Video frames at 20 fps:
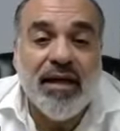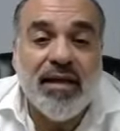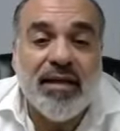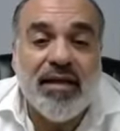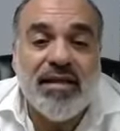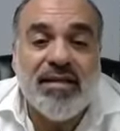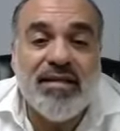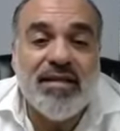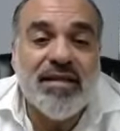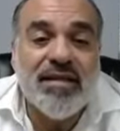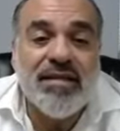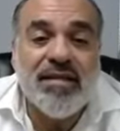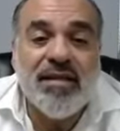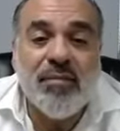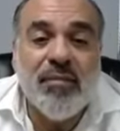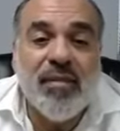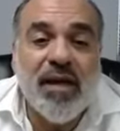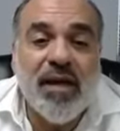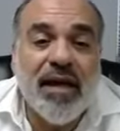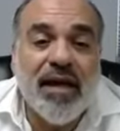This is the
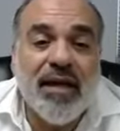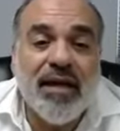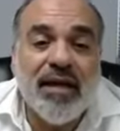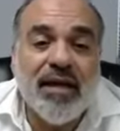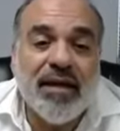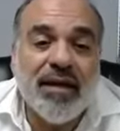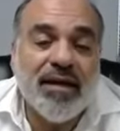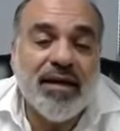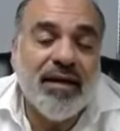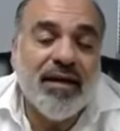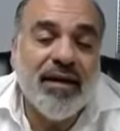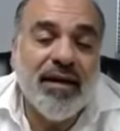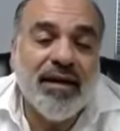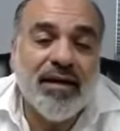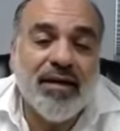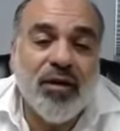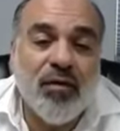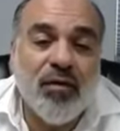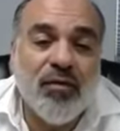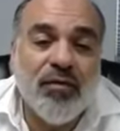big,
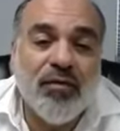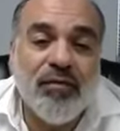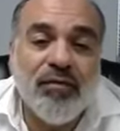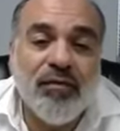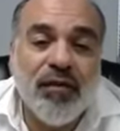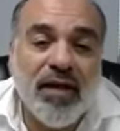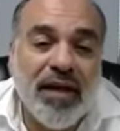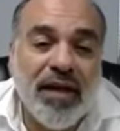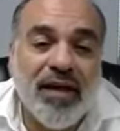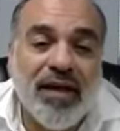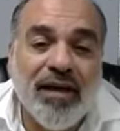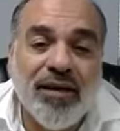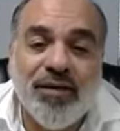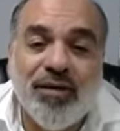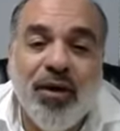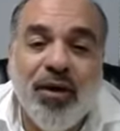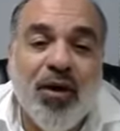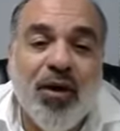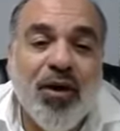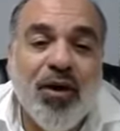V and
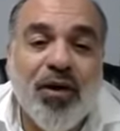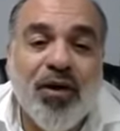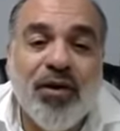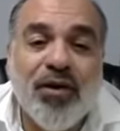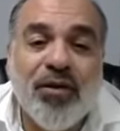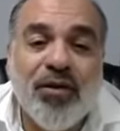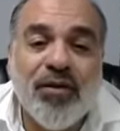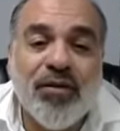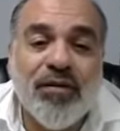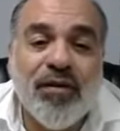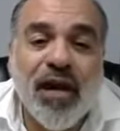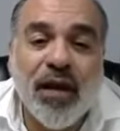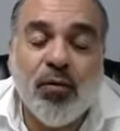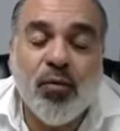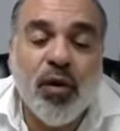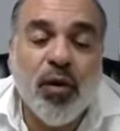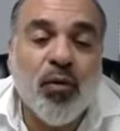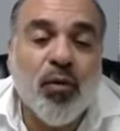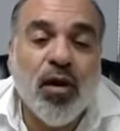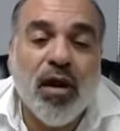R that
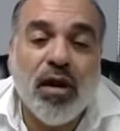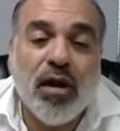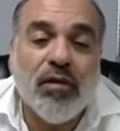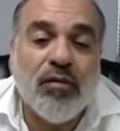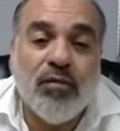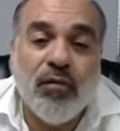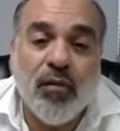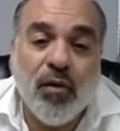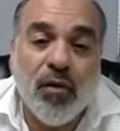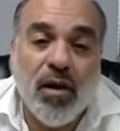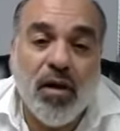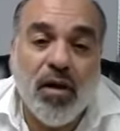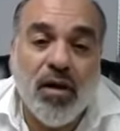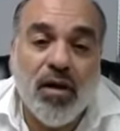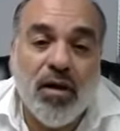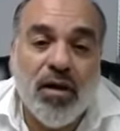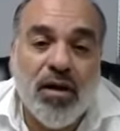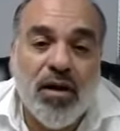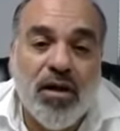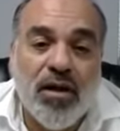we work for.
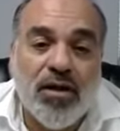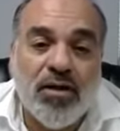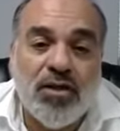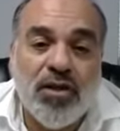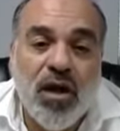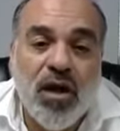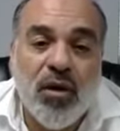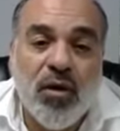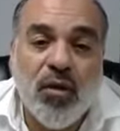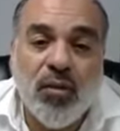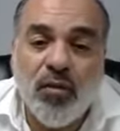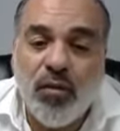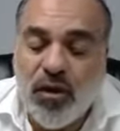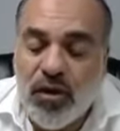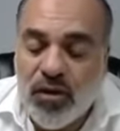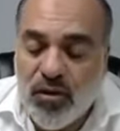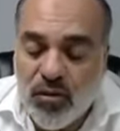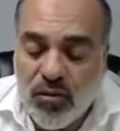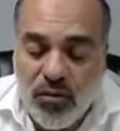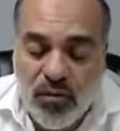So we
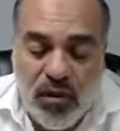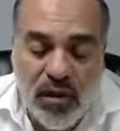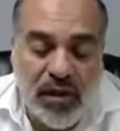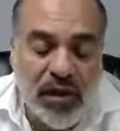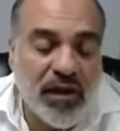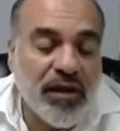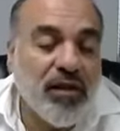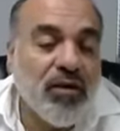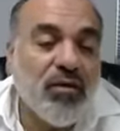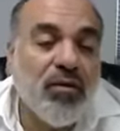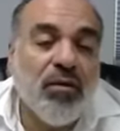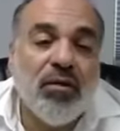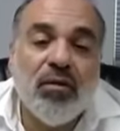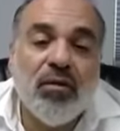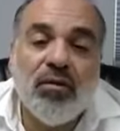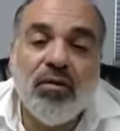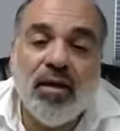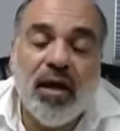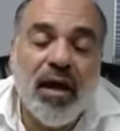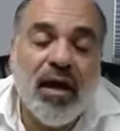do
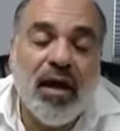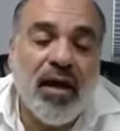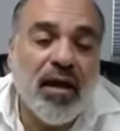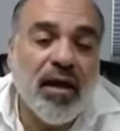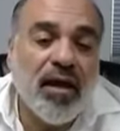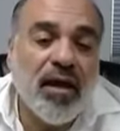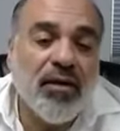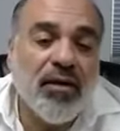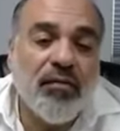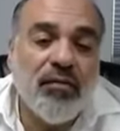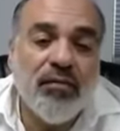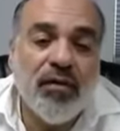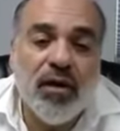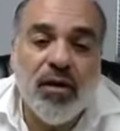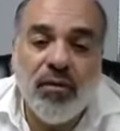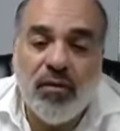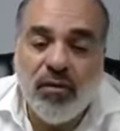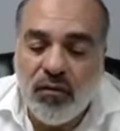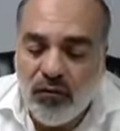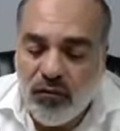clinical
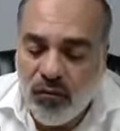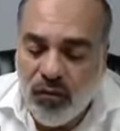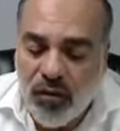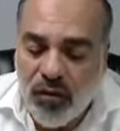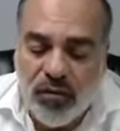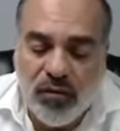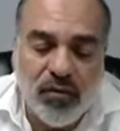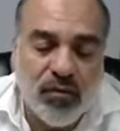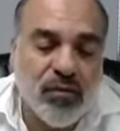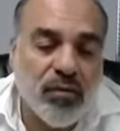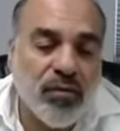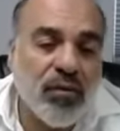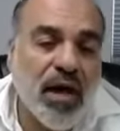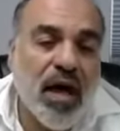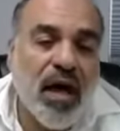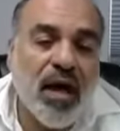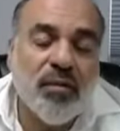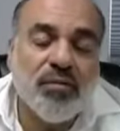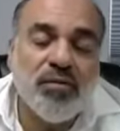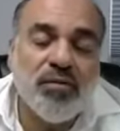interviews, we do
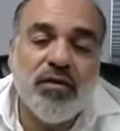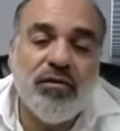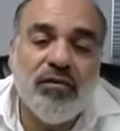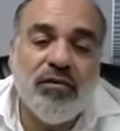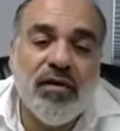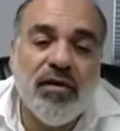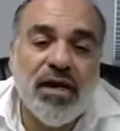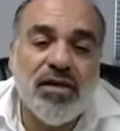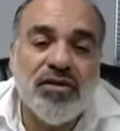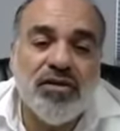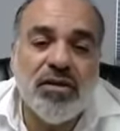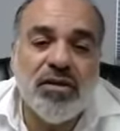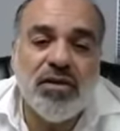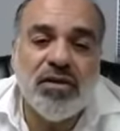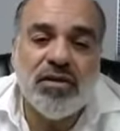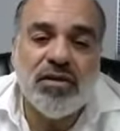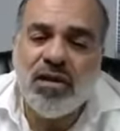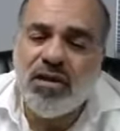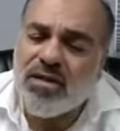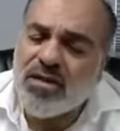
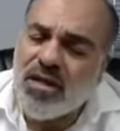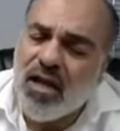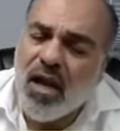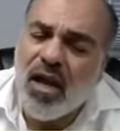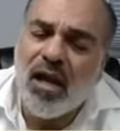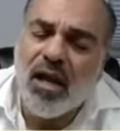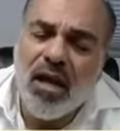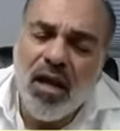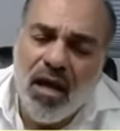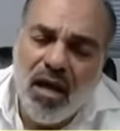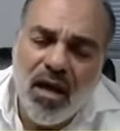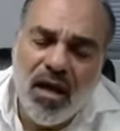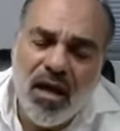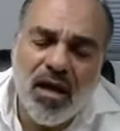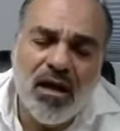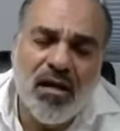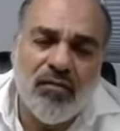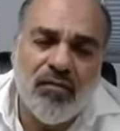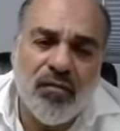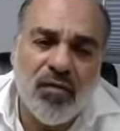observations. It's a
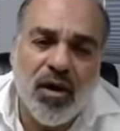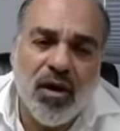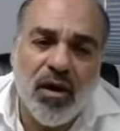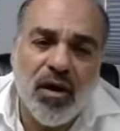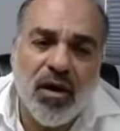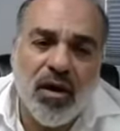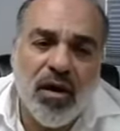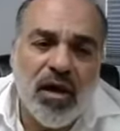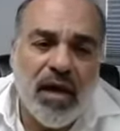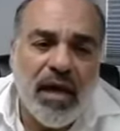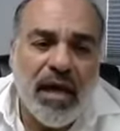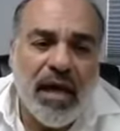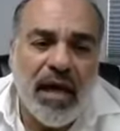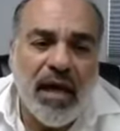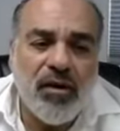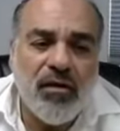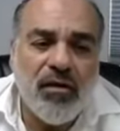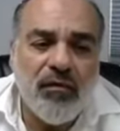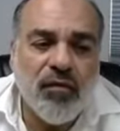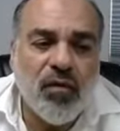lot of work.
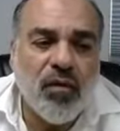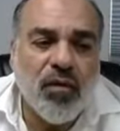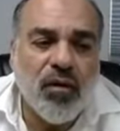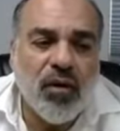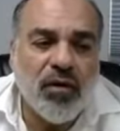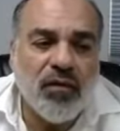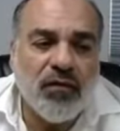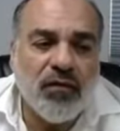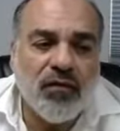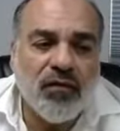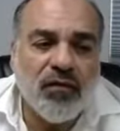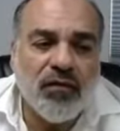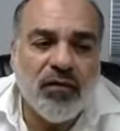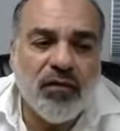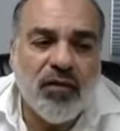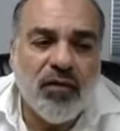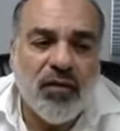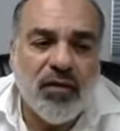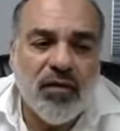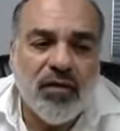And of course,
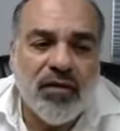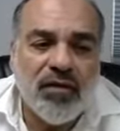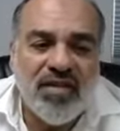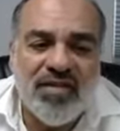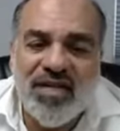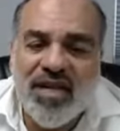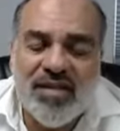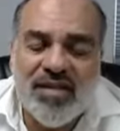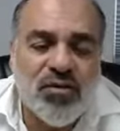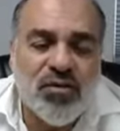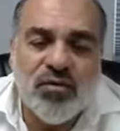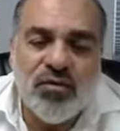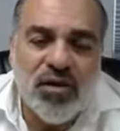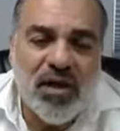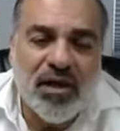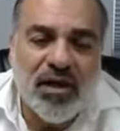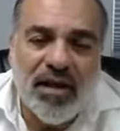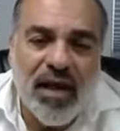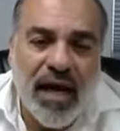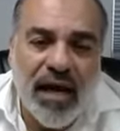the tests do
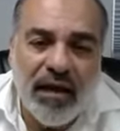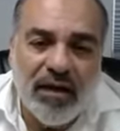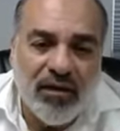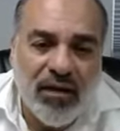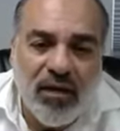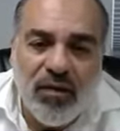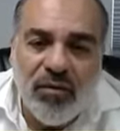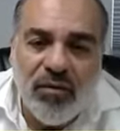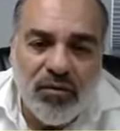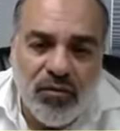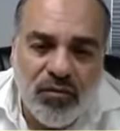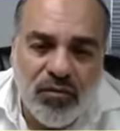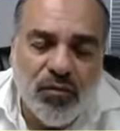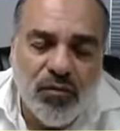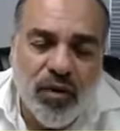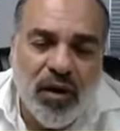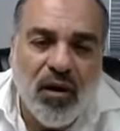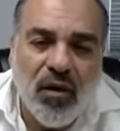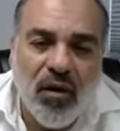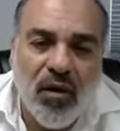not diagnose.
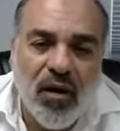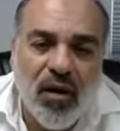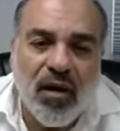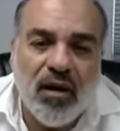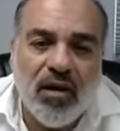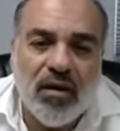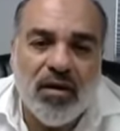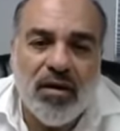We are.